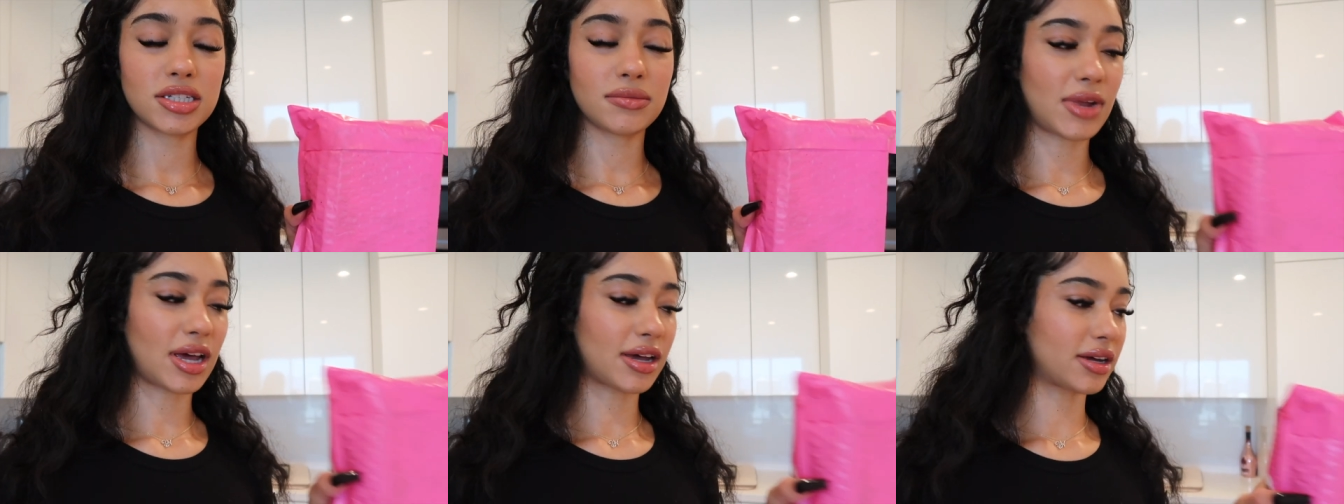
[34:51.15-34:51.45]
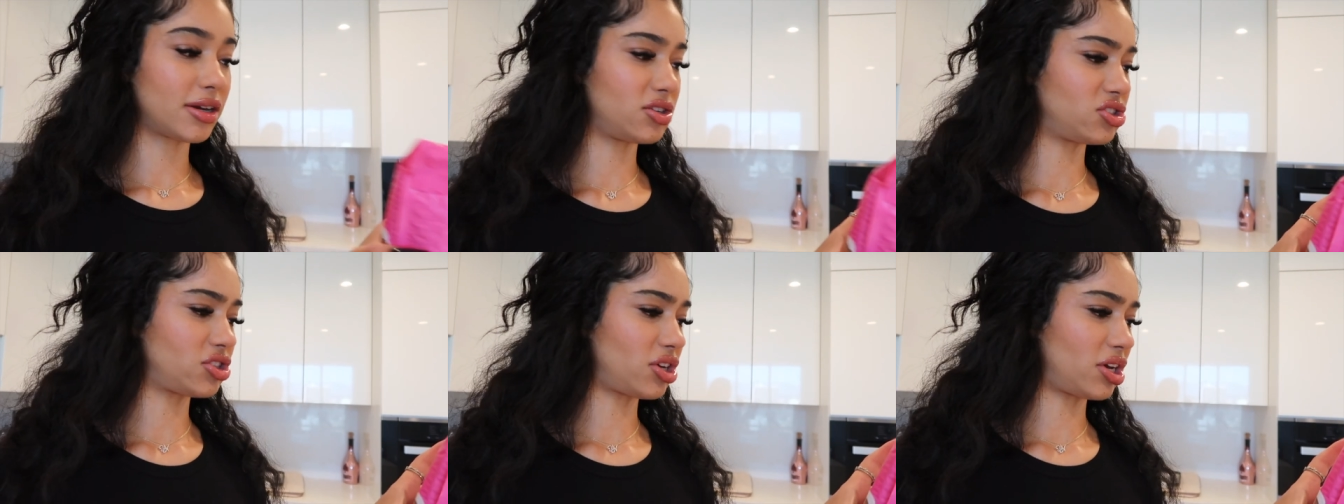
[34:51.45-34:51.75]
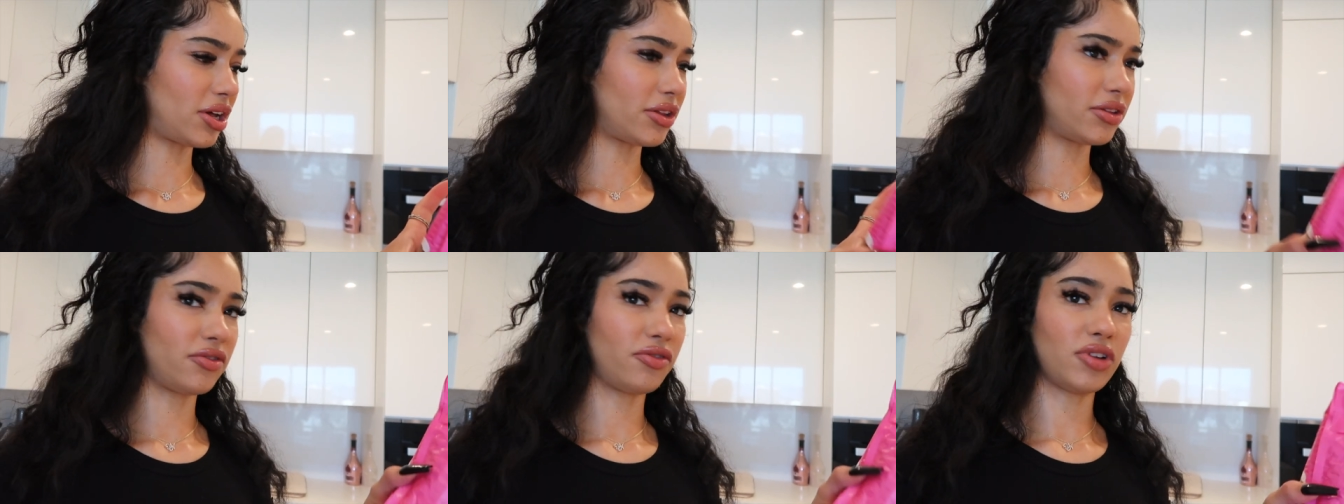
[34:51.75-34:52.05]
I'm not gonna show
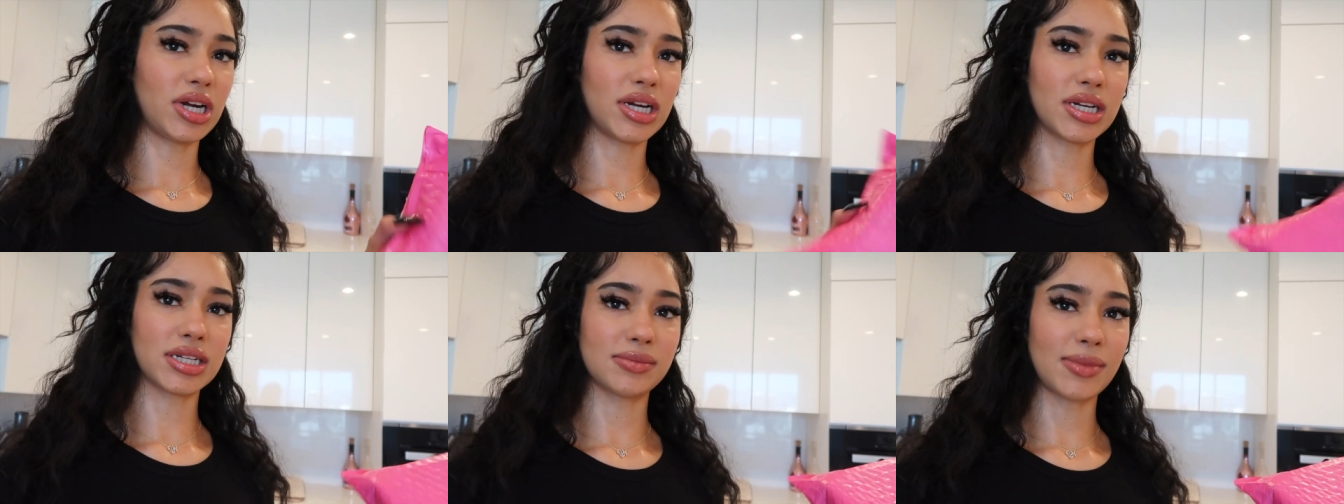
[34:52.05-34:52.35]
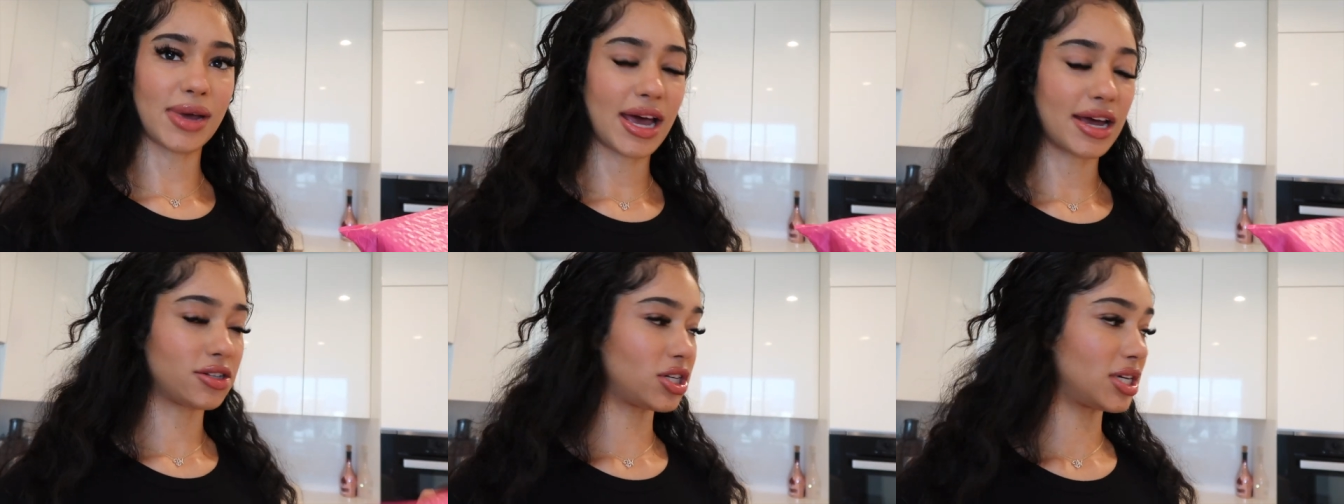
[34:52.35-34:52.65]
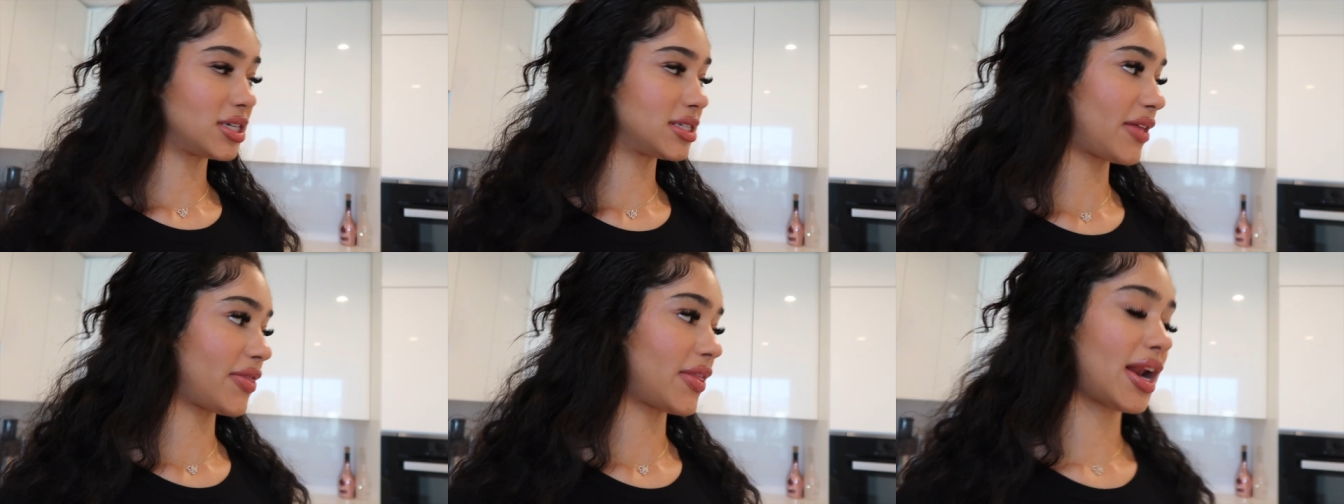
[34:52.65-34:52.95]
y'all the front because my
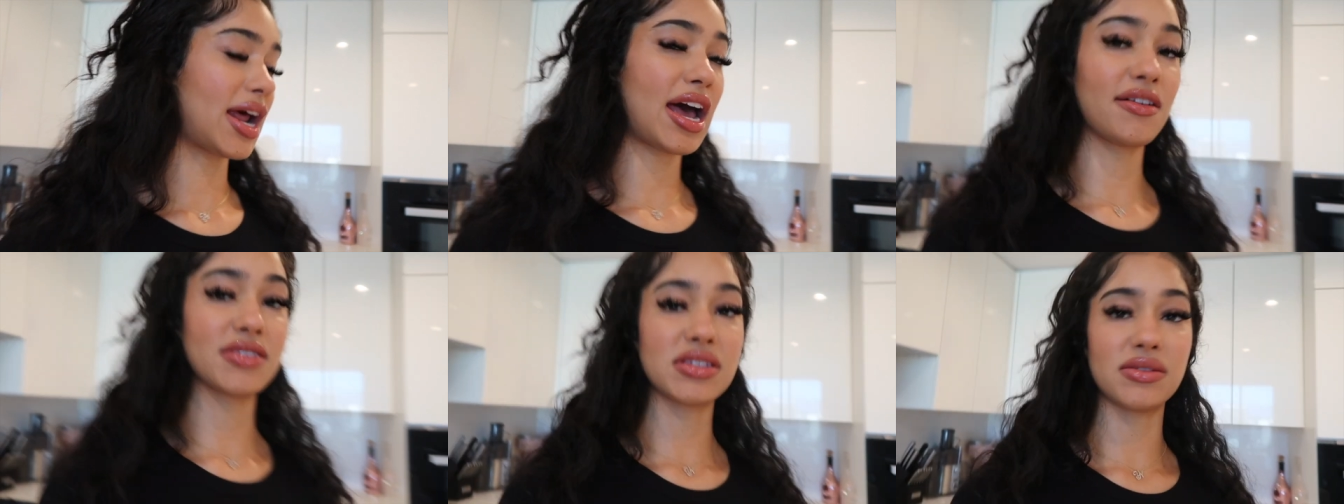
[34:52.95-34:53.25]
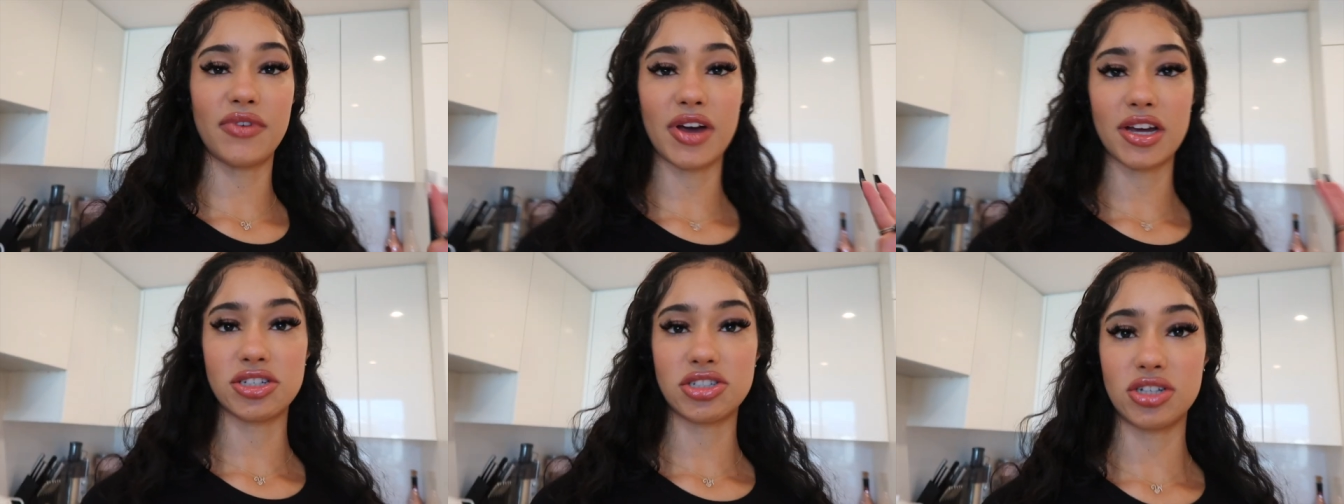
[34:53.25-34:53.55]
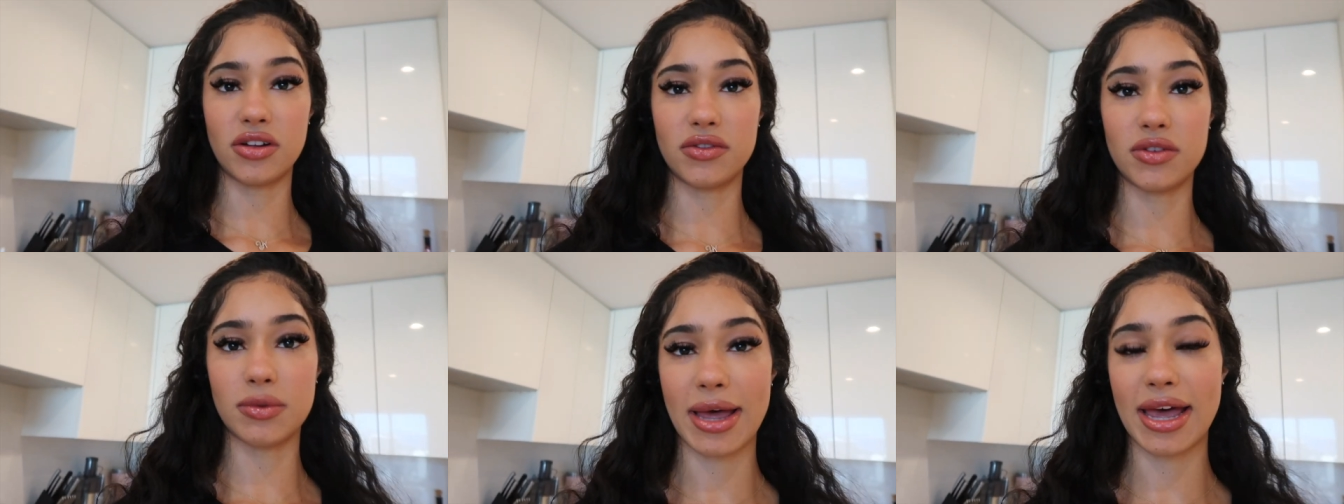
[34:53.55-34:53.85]
address. And I have some Fashion
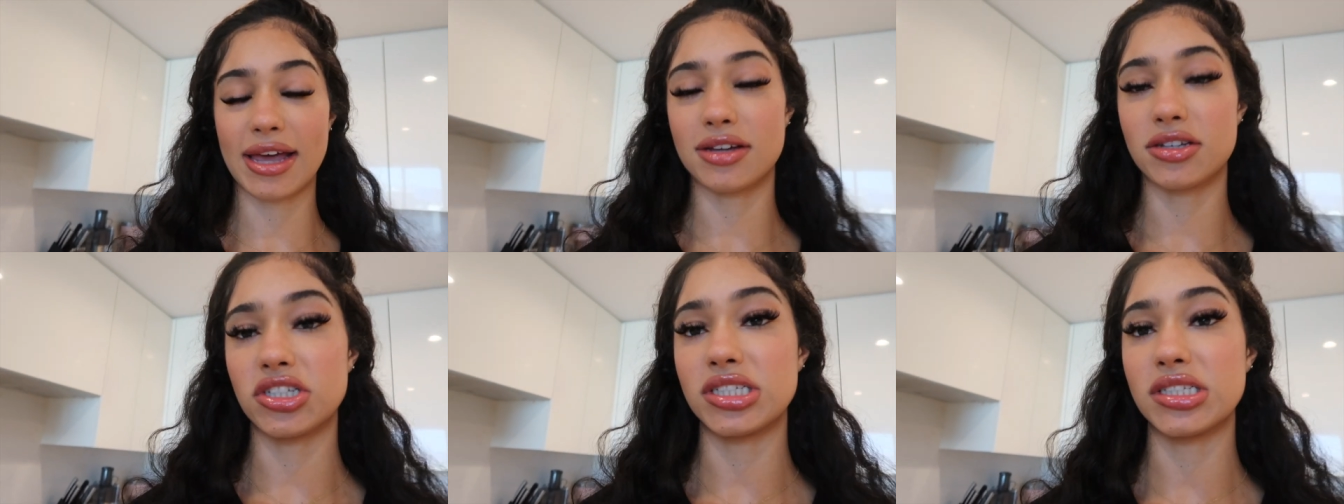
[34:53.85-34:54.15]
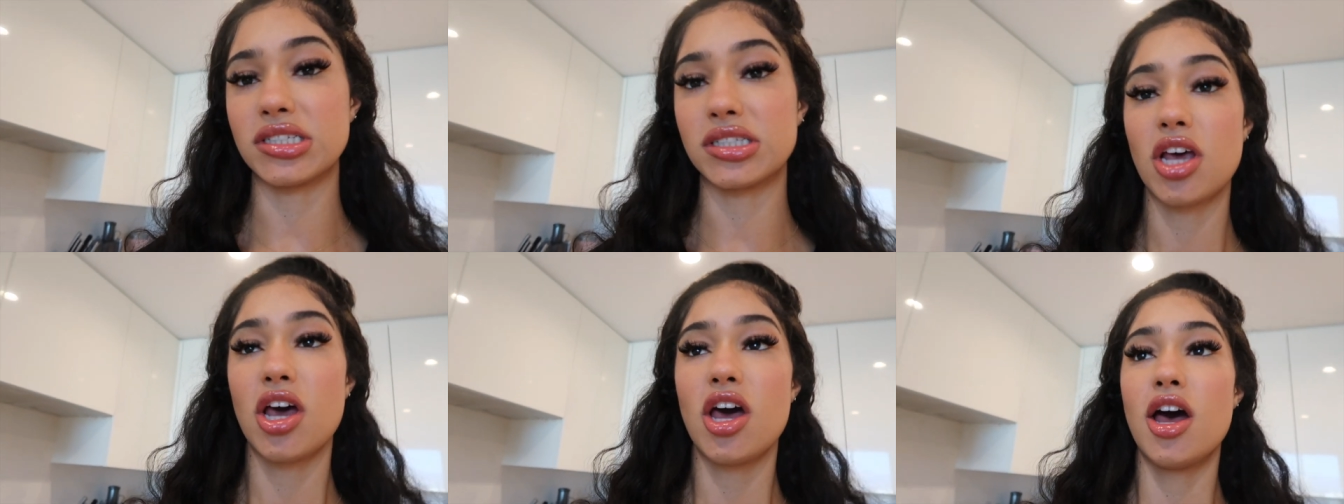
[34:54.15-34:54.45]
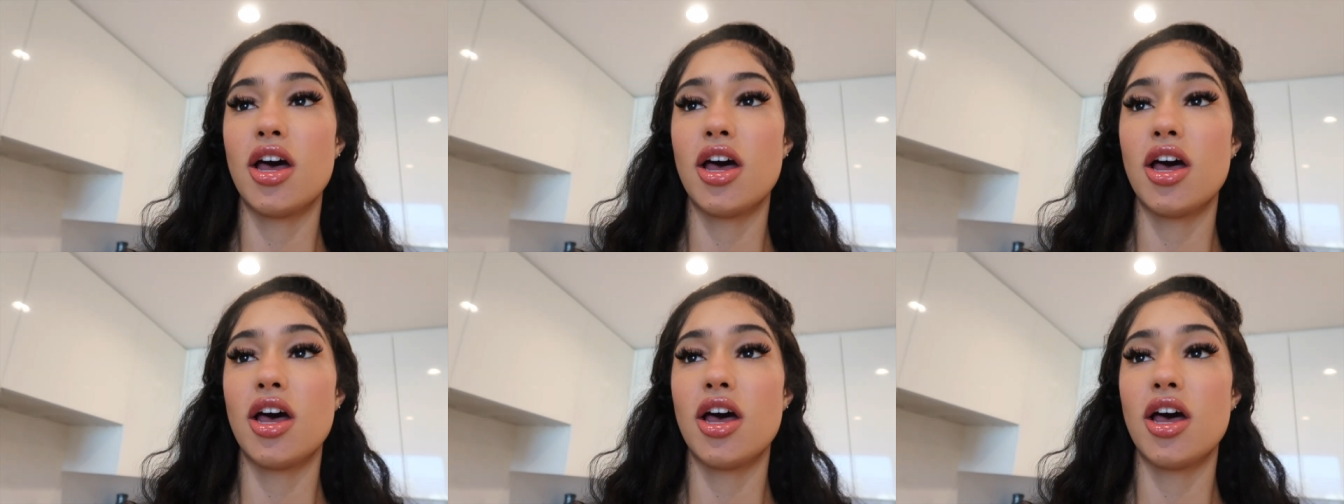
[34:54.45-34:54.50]
Nova packages.